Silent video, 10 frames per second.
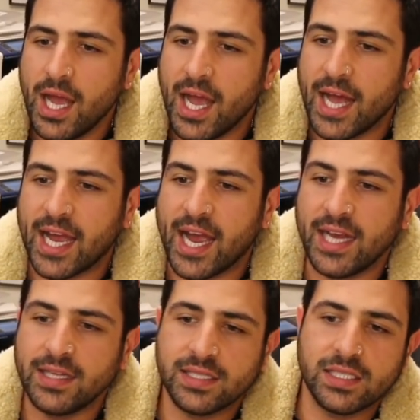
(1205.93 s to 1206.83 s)
And
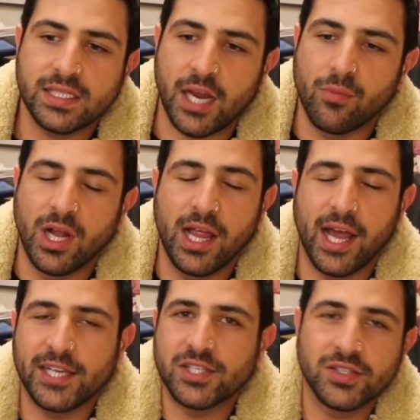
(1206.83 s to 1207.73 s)
again, this is in
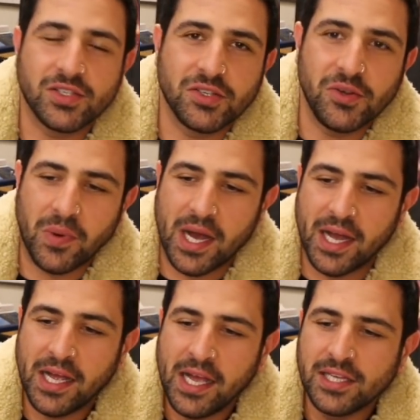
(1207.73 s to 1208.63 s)
relation
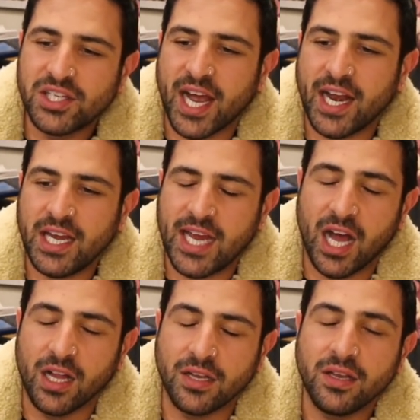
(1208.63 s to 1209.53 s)
to Janet
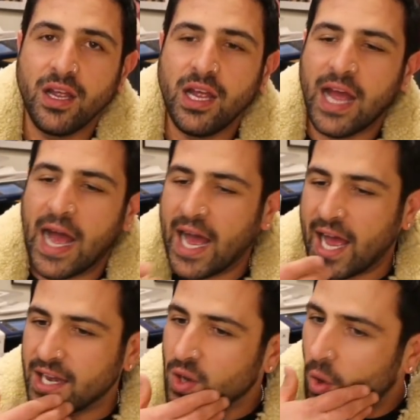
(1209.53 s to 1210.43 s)
Yellen
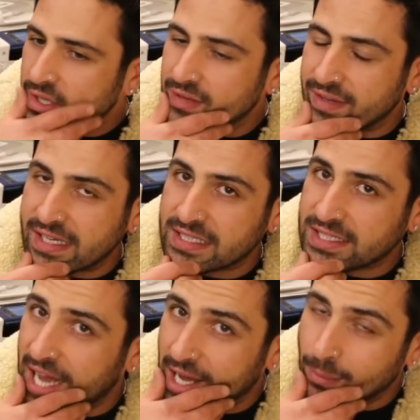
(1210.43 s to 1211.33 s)
and all of these,
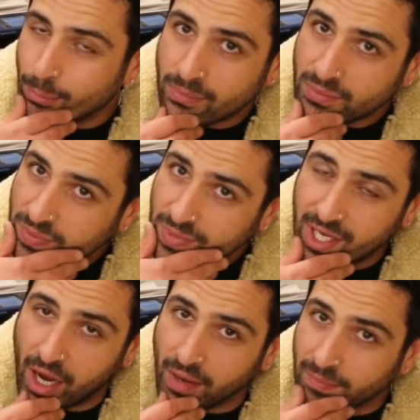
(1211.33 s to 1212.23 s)

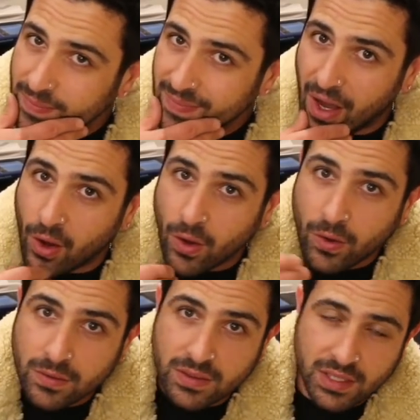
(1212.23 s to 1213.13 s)
you know,
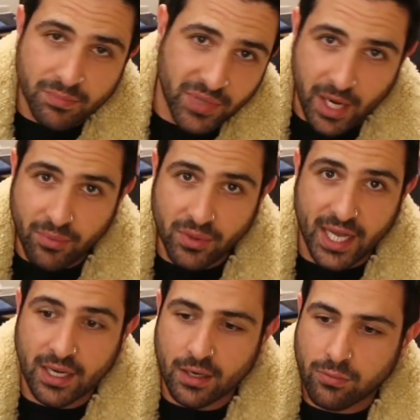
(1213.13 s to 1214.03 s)
old people
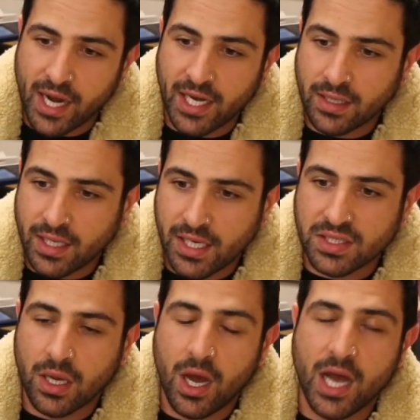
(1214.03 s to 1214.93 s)
that are running the
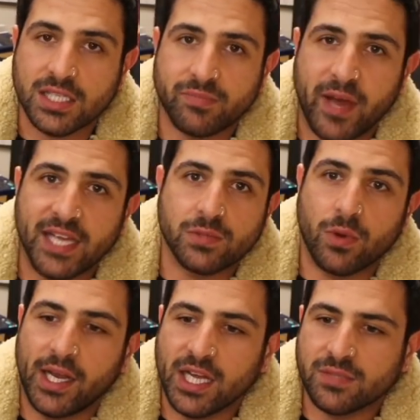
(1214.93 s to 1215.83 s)
entire space
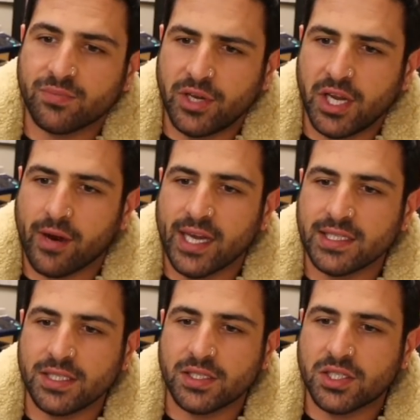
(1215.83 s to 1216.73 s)
right now. It's pretty
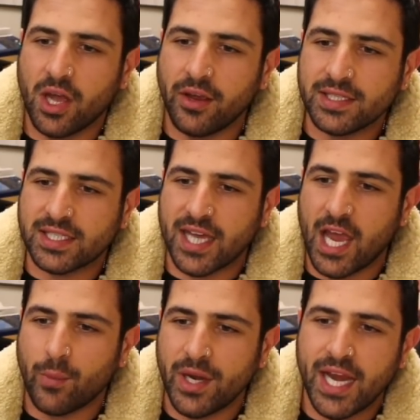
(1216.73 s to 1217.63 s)
crazy. So he's
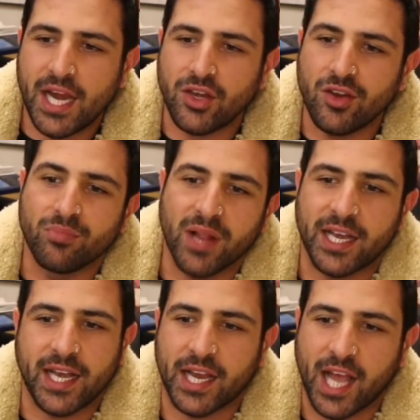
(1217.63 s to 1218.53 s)
saying we need new blood
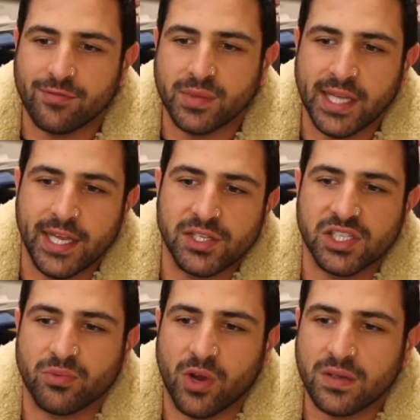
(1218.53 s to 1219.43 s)
in our government
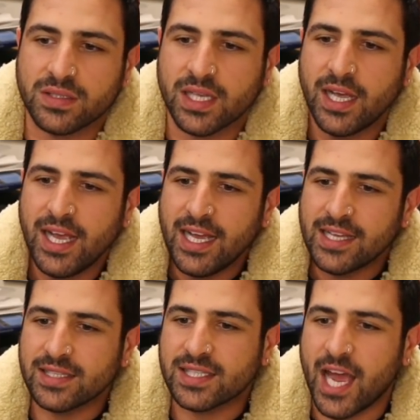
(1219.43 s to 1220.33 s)
leadership roles.
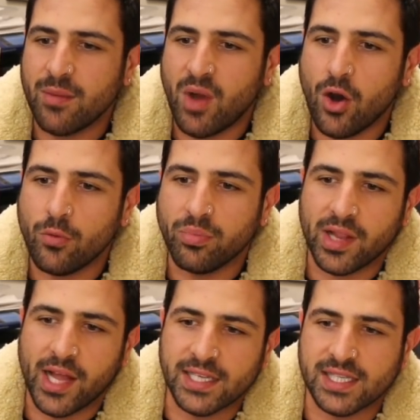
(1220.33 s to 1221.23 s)
The same old
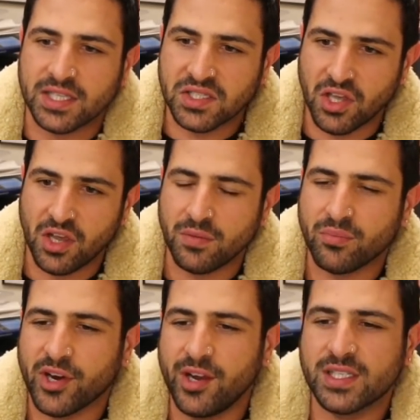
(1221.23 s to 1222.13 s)
players that served in
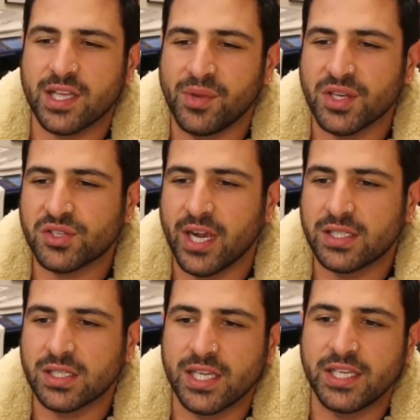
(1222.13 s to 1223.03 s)
previous
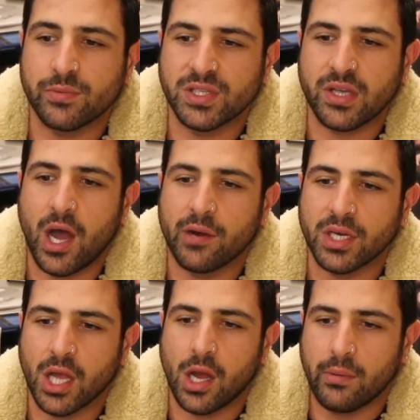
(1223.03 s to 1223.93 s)
administrations need to retire
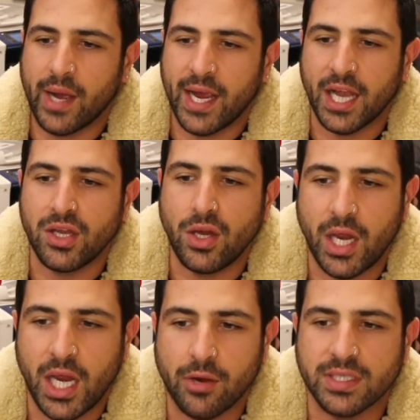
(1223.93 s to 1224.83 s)
and go away. A new
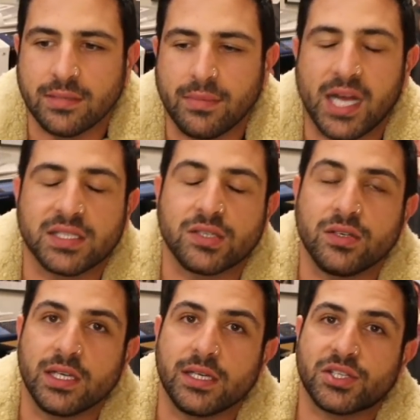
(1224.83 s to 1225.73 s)
era demands
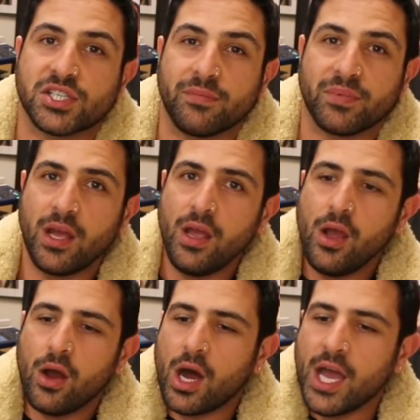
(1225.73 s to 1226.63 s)
new leadership.
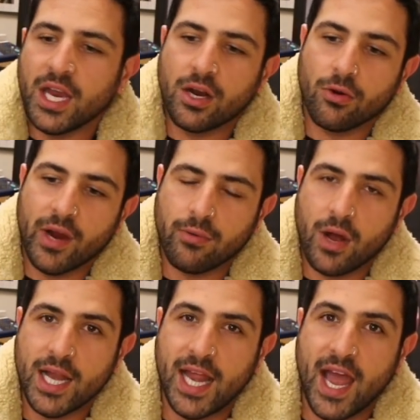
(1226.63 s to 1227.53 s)
I agree
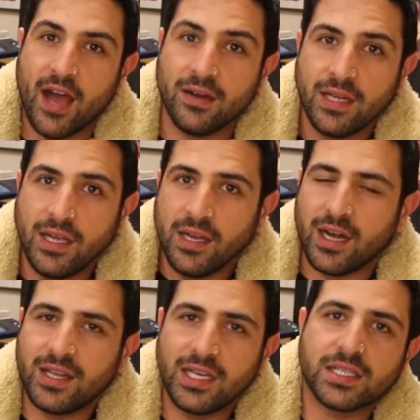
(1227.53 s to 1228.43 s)
right now.
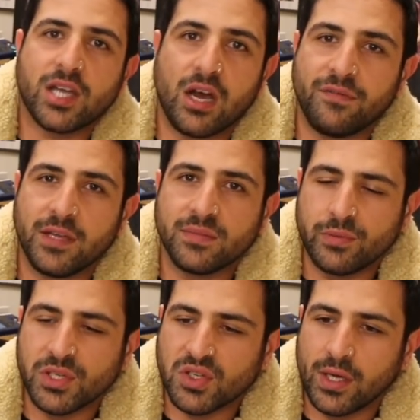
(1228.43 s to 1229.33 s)
I think it's time for them
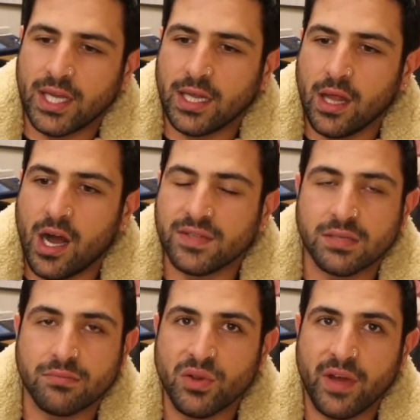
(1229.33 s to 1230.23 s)
to enjoy their lives
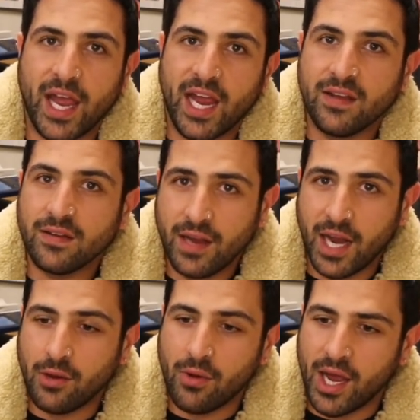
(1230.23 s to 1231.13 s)
and move ahead
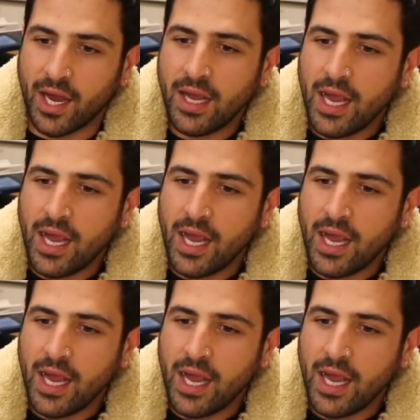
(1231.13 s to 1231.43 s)
anyway.